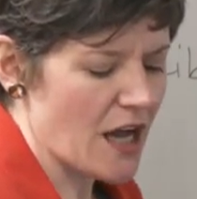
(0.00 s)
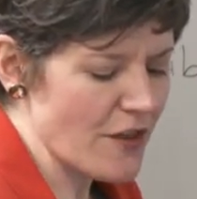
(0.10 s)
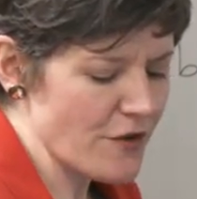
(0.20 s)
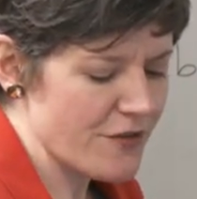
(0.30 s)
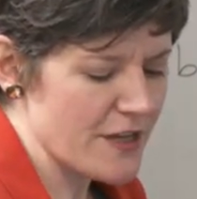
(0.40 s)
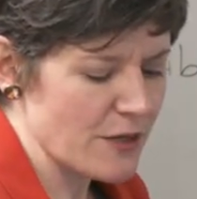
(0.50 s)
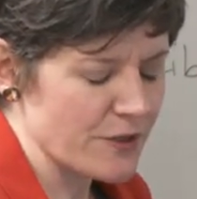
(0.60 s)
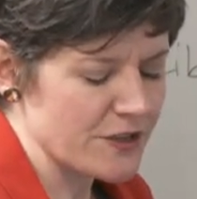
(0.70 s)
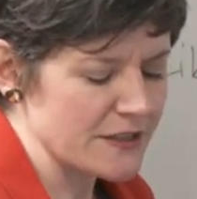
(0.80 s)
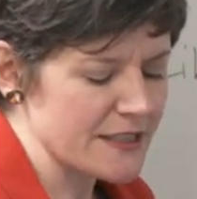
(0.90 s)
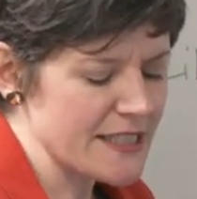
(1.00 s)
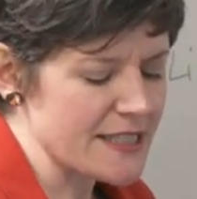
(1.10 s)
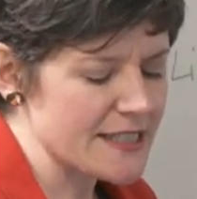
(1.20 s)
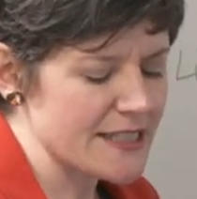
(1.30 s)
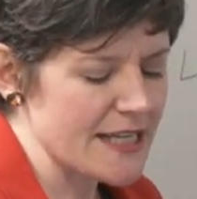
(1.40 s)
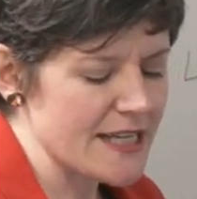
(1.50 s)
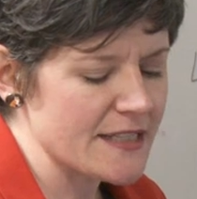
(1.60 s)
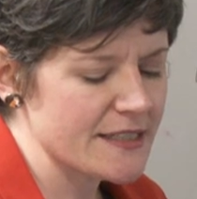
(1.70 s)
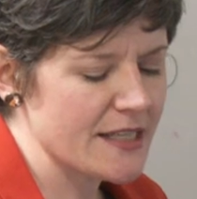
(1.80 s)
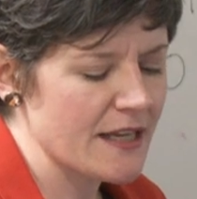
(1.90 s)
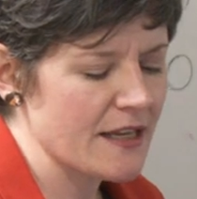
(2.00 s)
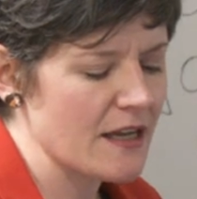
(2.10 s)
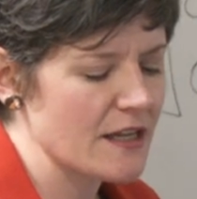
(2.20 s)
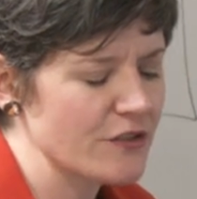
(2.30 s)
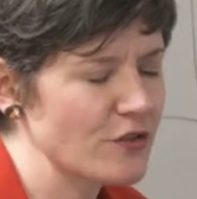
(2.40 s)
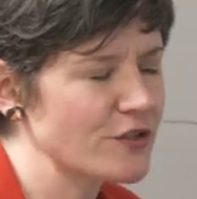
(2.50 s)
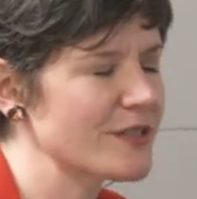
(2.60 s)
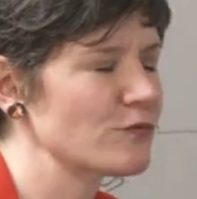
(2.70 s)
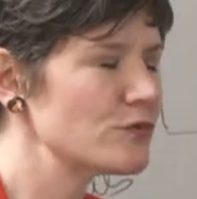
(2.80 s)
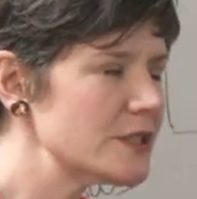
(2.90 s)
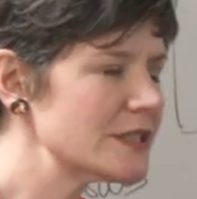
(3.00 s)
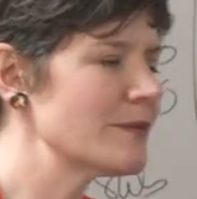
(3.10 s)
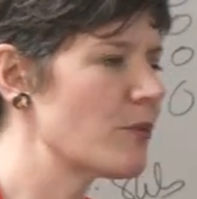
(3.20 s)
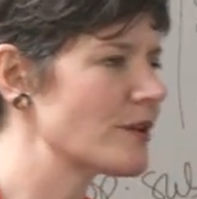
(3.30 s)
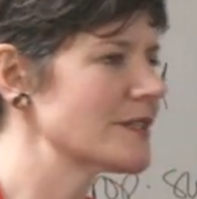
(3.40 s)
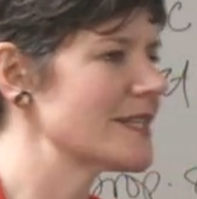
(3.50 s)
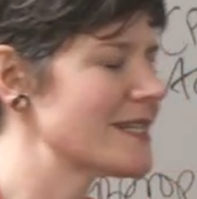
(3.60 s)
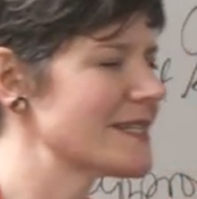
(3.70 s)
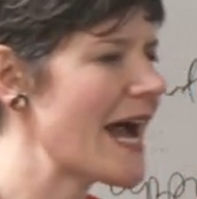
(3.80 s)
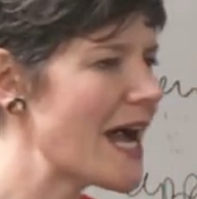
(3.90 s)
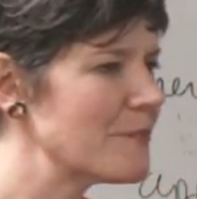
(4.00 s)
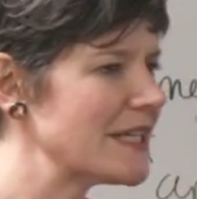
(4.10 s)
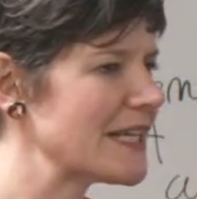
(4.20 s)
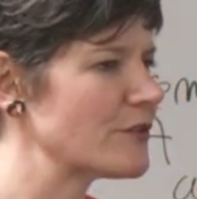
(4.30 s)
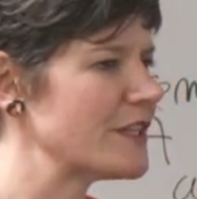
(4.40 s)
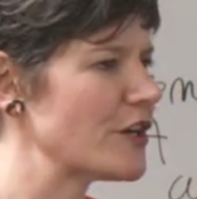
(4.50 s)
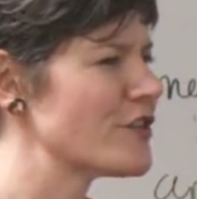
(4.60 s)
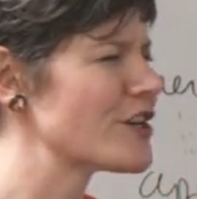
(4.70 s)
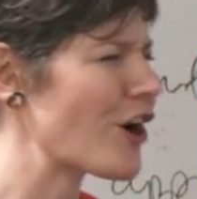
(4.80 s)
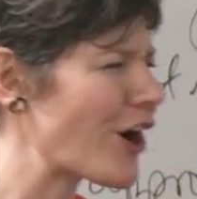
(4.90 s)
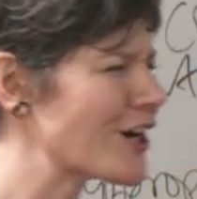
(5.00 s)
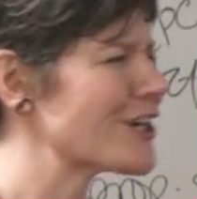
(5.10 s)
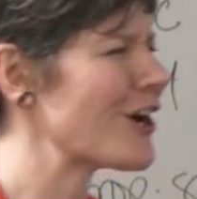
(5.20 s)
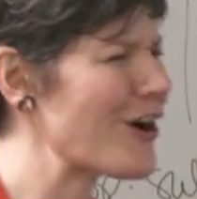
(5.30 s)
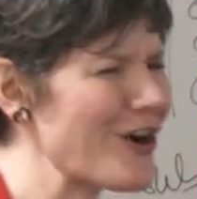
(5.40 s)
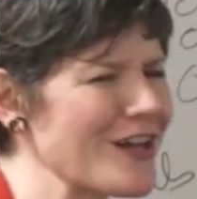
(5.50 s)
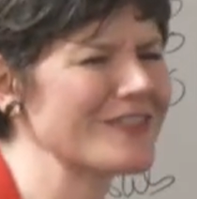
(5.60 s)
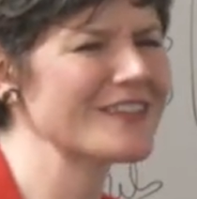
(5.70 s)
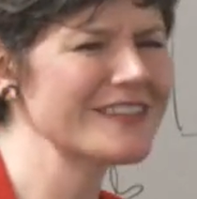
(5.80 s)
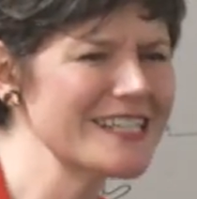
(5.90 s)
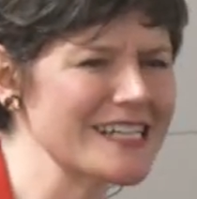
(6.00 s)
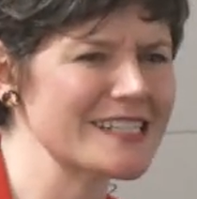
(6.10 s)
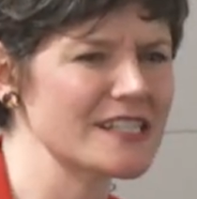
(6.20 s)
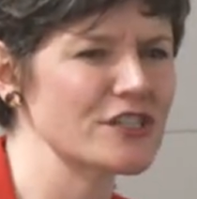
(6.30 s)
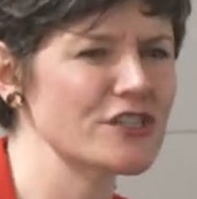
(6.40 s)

other thing with the list is there are some really important things happening out there that aren't on the list.